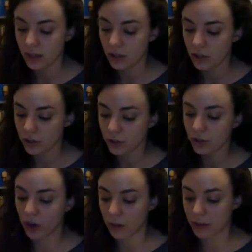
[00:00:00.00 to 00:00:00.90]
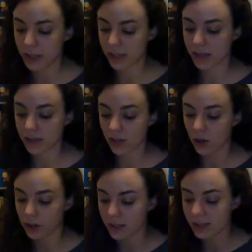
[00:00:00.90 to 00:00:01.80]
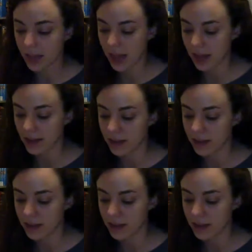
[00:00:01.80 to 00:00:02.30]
turned common sense on its head.